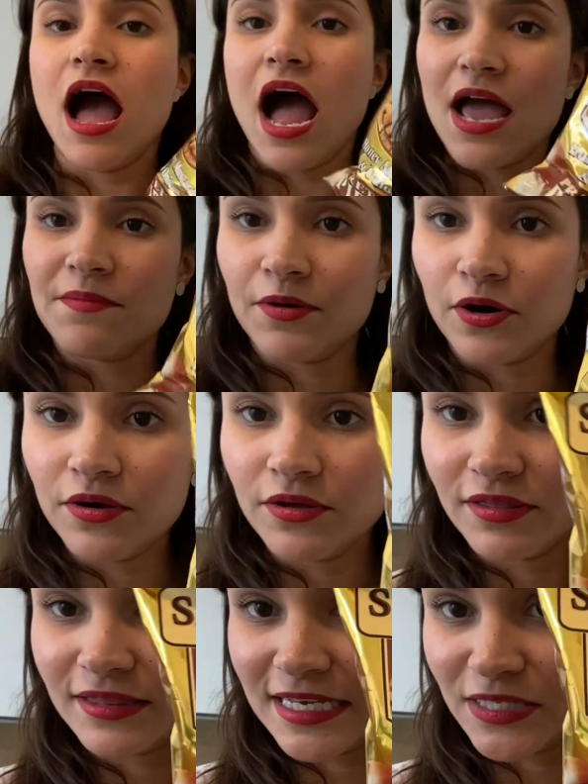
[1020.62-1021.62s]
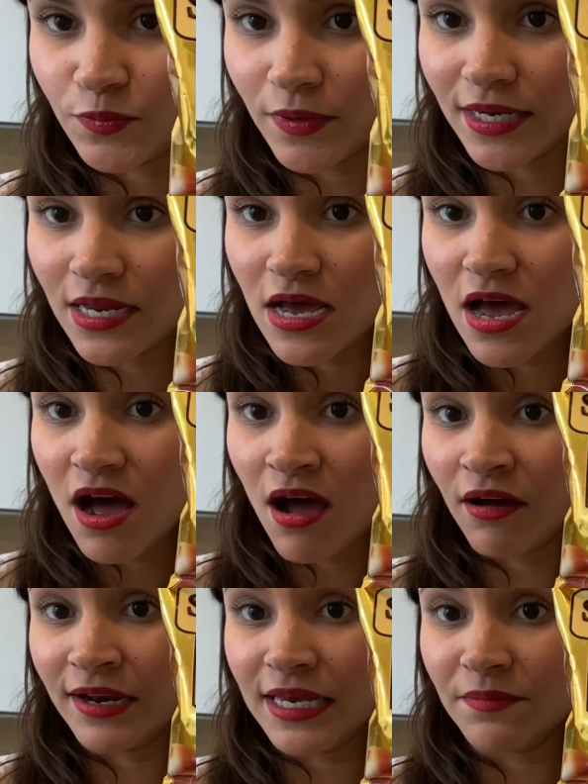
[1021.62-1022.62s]
I bought this one,
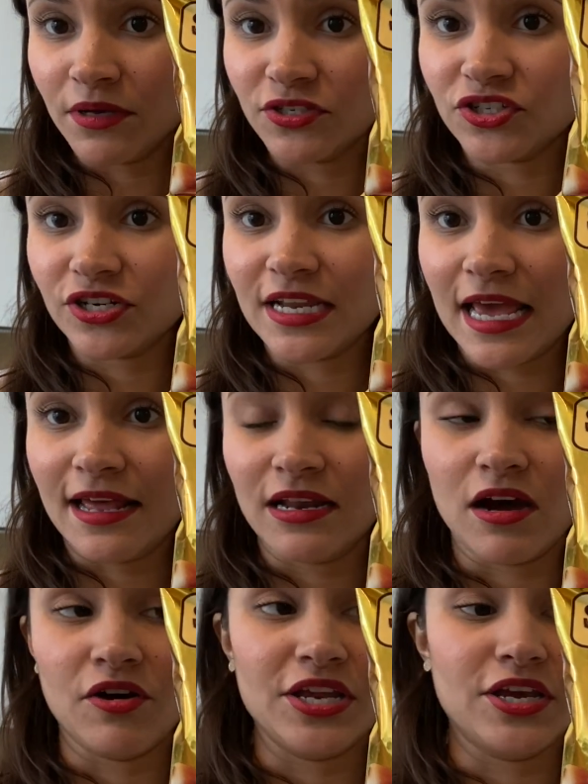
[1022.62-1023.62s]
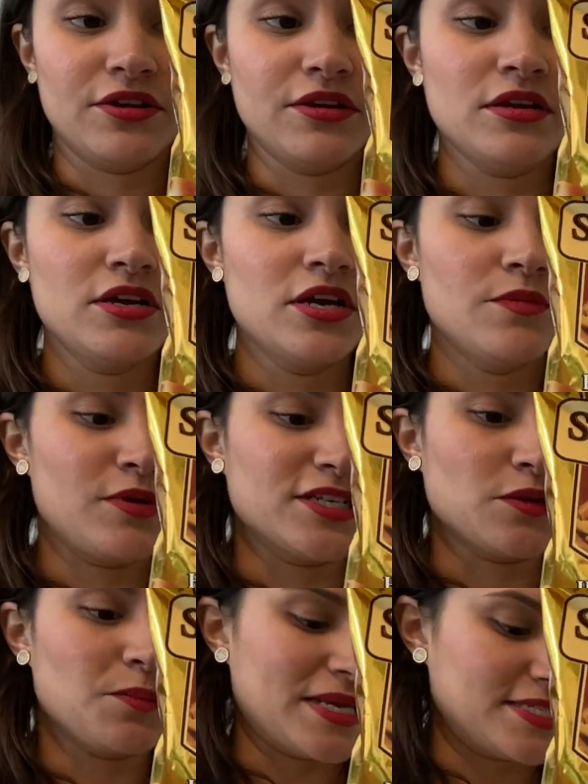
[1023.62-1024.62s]
honey, mustard, and onion
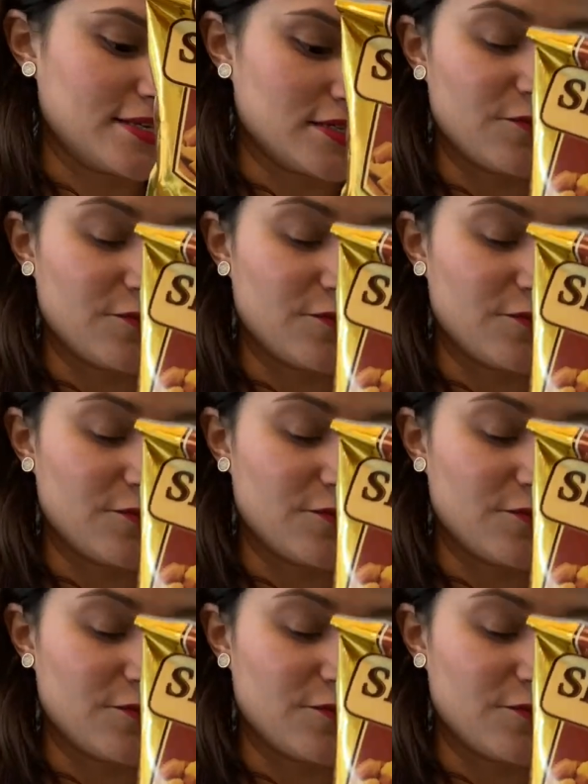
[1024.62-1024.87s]
pretzel pieces